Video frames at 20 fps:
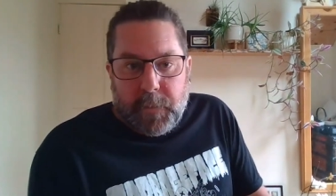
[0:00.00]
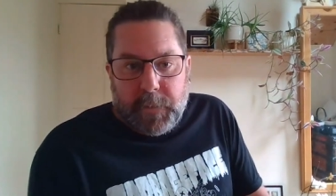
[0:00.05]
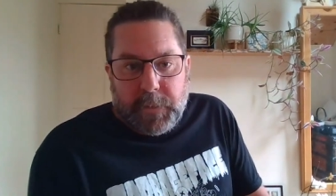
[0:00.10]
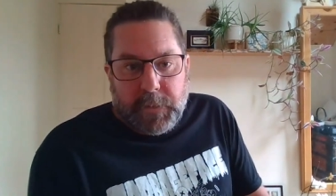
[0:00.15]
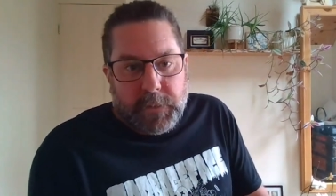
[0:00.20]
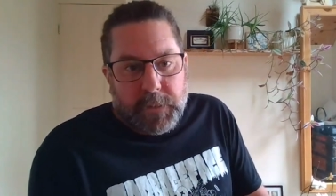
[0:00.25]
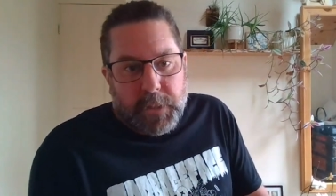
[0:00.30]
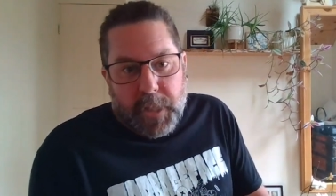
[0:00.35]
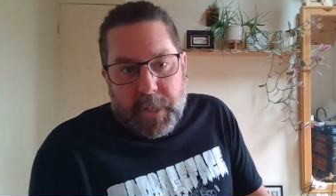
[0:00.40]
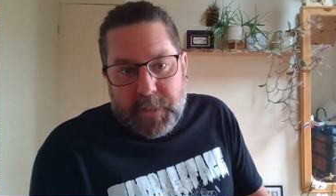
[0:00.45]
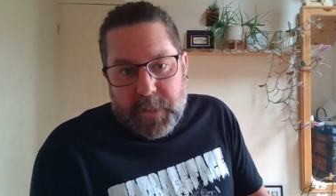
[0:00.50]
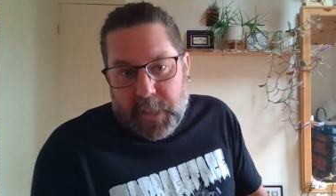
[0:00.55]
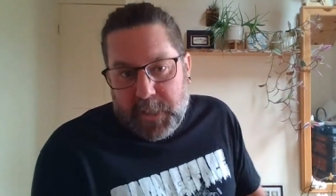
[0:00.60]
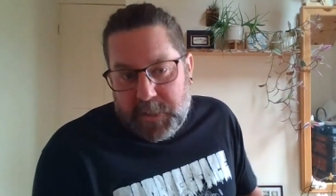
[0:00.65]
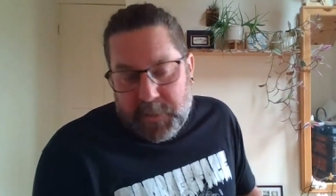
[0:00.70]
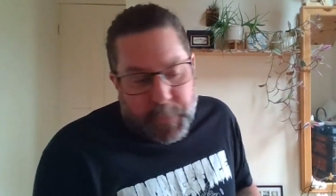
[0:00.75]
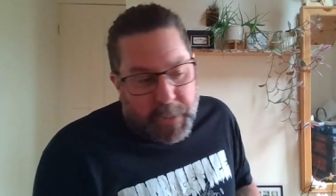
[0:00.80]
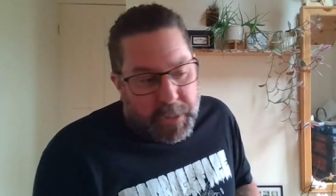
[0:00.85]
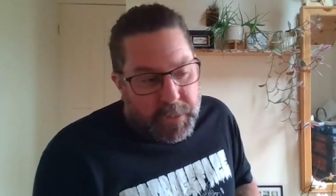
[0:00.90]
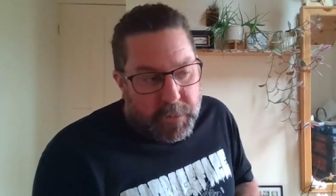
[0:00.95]
And I, I
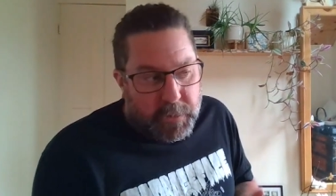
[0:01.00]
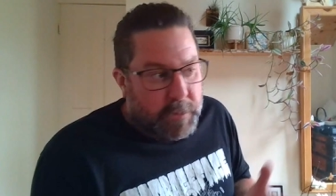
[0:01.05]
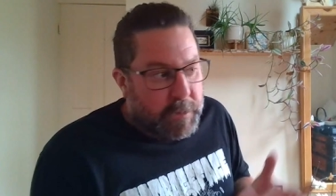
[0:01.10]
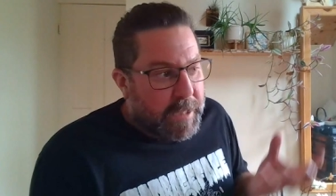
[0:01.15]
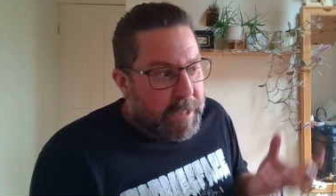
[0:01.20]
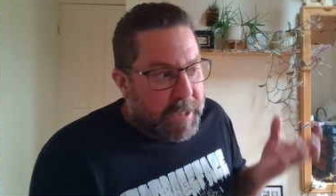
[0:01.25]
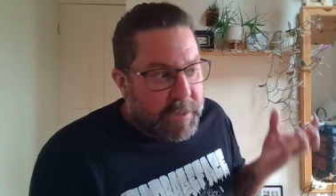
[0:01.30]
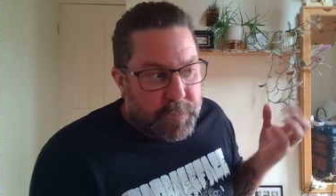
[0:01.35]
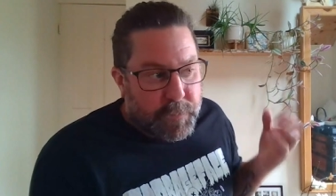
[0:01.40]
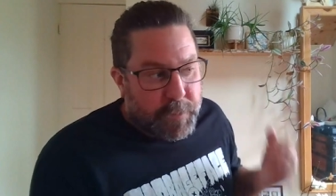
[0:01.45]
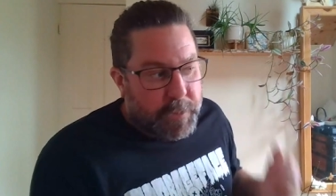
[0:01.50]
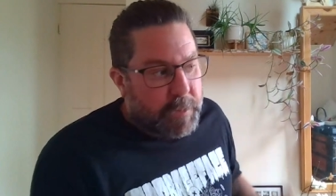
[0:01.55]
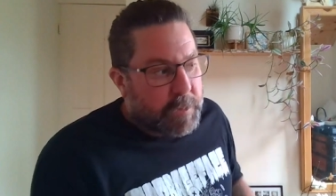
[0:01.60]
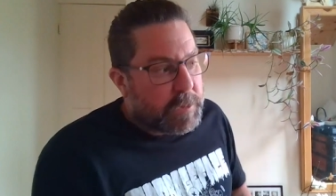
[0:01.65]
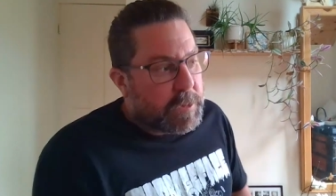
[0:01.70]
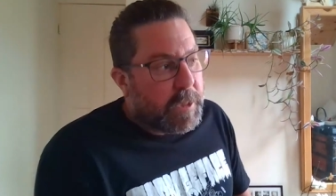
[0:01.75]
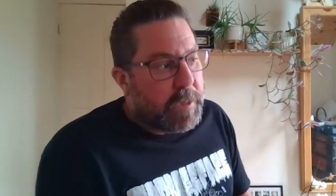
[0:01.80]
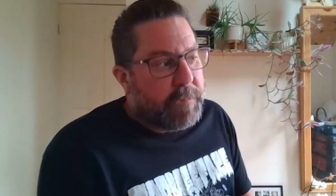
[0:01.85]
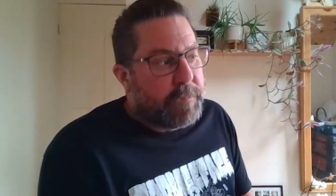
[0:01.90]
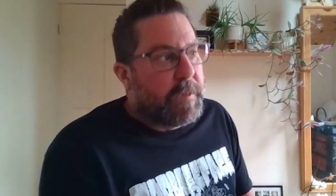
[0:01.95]
spent the last few years
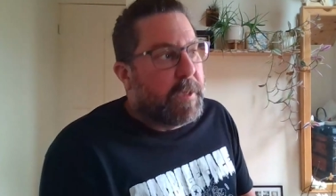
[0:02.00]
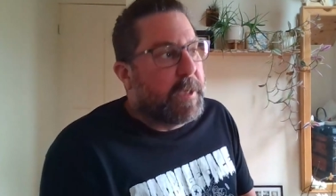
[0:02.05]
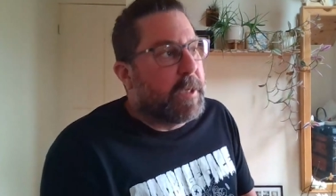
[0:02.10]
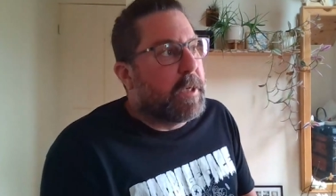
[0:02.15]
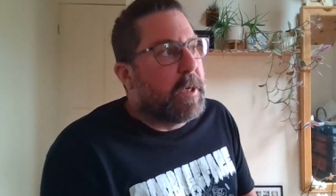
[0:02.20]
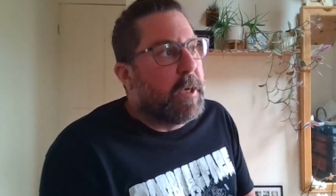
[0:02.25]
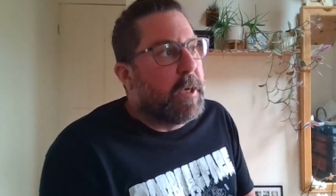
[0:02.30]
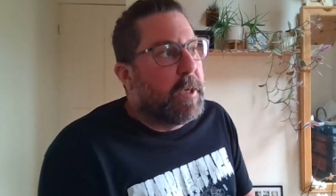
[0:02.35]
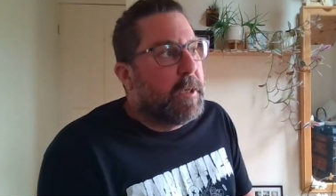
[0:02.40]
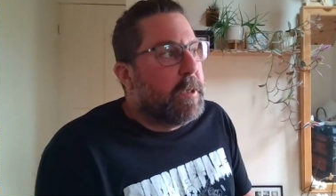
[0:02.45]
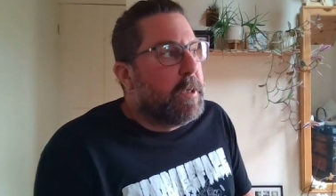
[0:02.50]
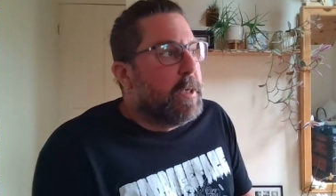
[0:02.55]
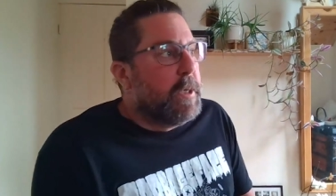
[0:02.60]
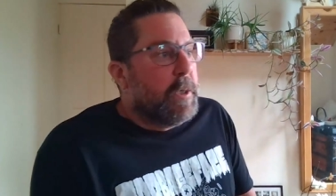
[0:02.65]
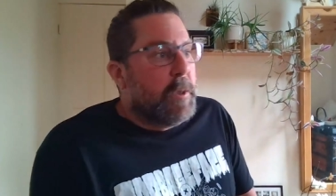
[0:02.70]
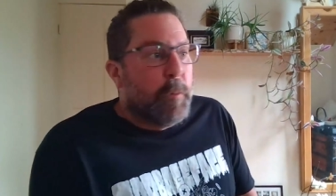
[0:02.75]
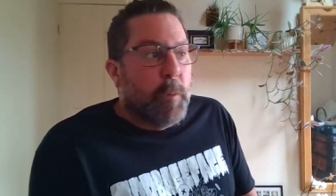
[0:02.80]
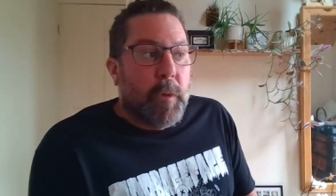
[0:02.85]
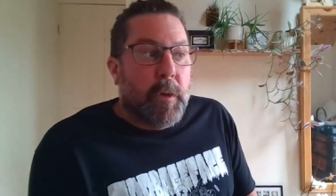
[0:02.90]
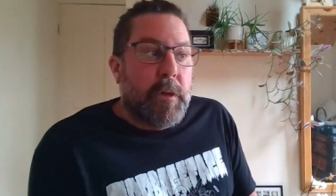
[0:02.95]
kind of like, uh,
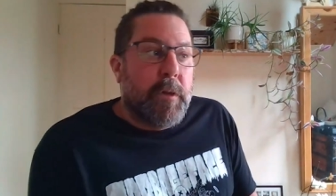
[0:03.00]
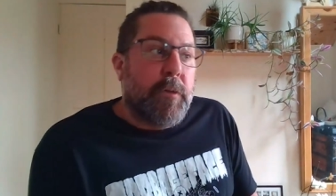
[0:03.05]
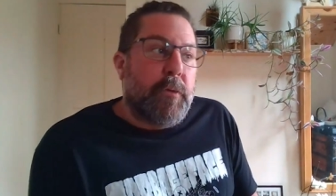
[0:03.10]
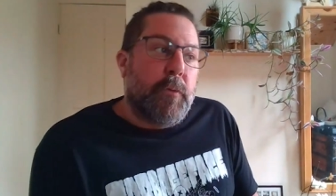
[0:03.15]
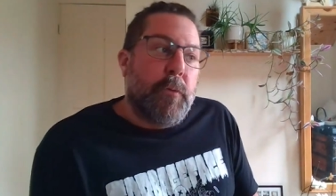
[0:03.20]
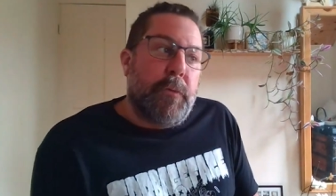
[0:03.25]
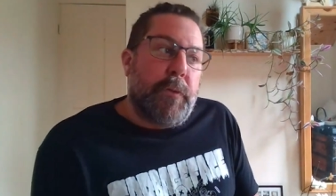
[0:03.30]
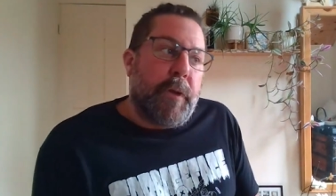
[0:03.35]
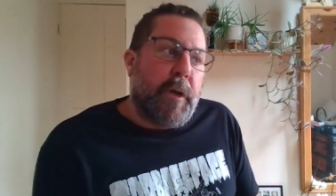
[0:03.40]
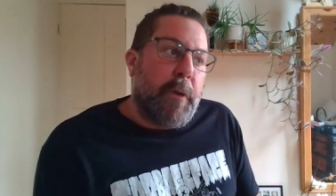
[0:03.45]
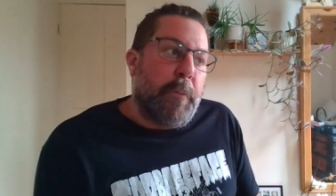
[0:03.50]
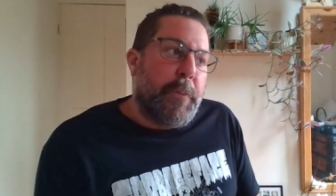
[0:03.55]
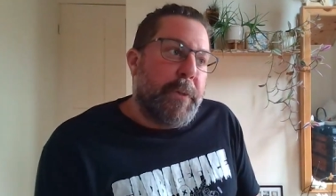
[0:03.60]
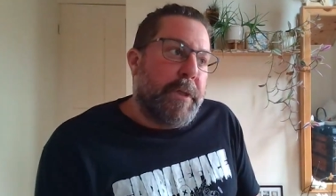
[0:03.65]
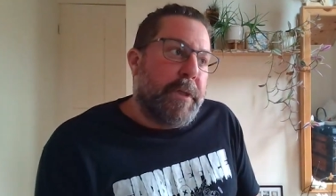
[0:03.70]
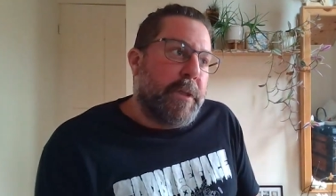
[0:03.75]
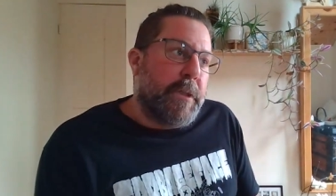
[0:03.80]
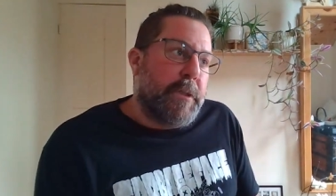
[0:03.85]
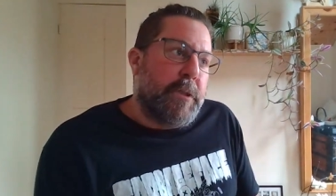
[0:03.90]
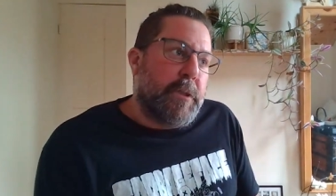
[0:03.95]
working through
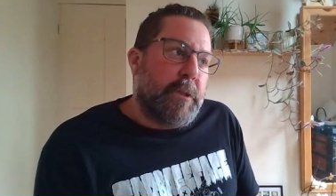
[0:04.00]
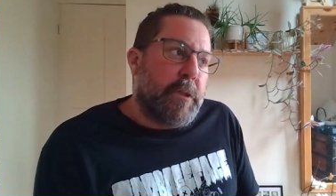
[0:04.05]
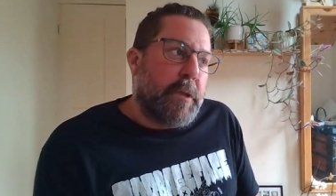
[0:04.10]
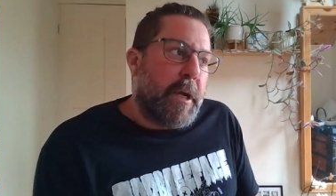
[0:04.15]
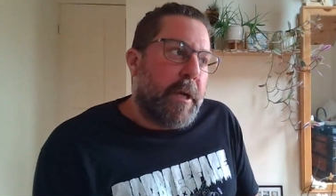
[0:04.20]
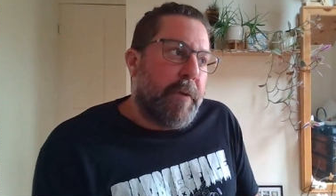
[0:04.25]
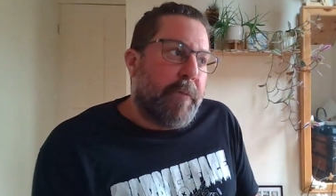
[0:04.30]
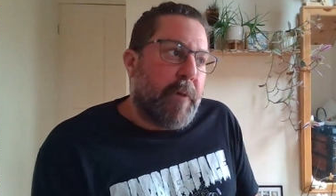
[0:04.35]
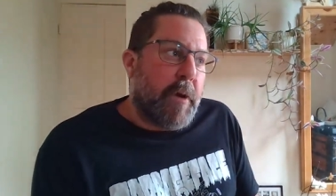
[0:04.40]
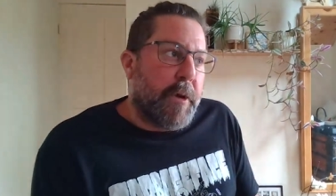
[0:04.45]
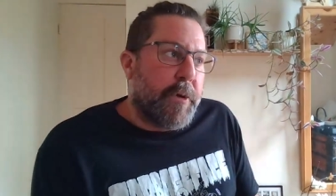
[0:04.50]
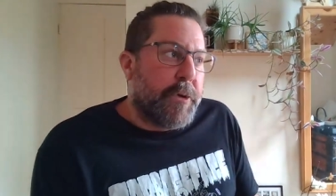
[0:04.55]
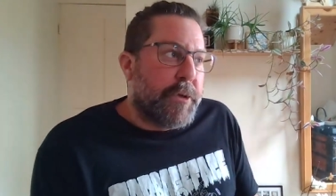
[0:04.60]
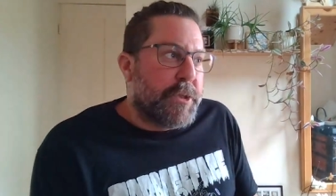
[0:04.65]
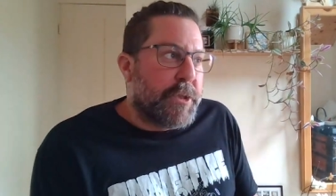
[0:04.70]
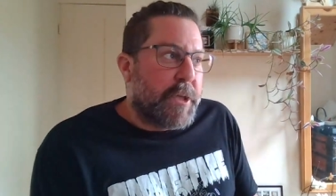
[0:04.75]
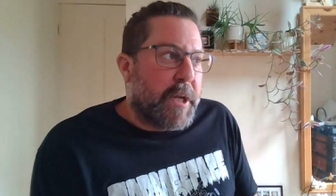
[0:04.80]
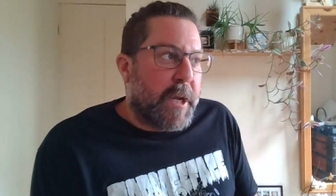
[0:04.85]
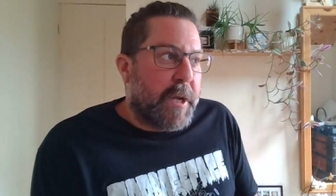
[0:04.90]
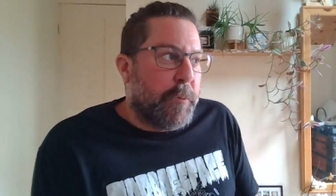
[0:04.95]
therapy to kind of
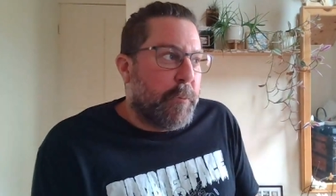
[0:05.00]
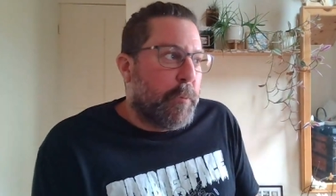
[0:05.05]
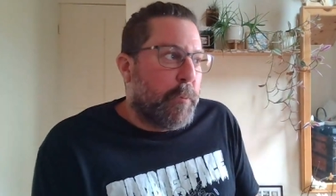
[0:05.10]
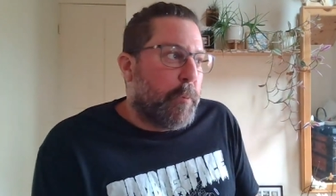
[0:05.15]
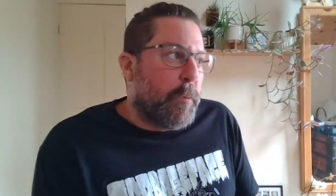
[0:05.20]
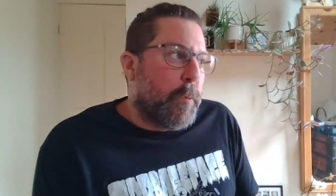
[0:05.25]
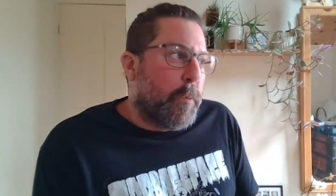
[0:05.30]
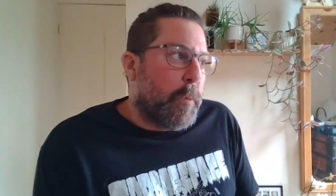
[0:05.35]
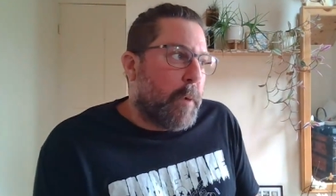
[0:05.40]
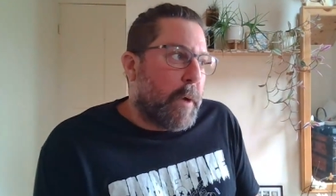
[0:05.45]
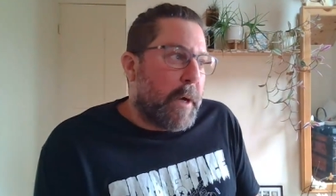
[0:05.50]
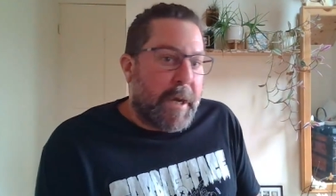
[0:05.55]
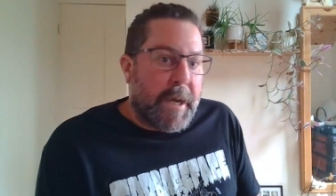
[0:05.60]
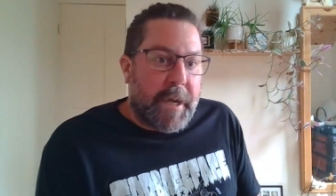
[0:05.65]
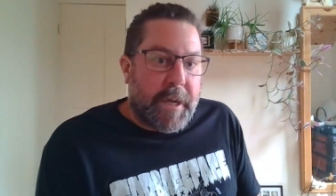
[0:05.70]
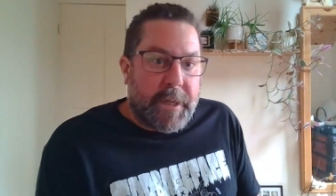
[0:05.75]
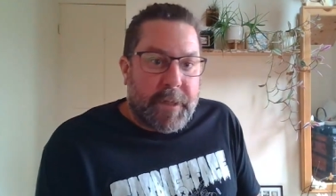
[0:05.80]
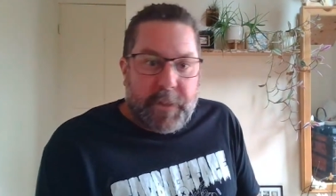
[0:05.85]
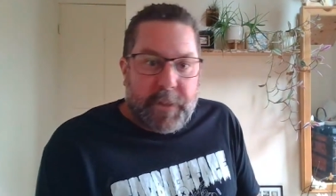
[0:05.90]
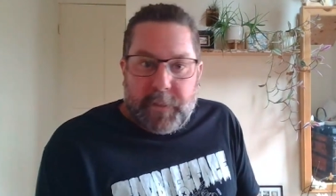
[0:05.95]
understand
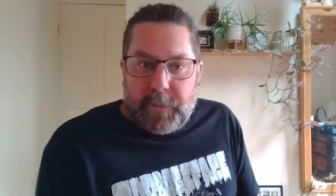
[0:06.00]
why,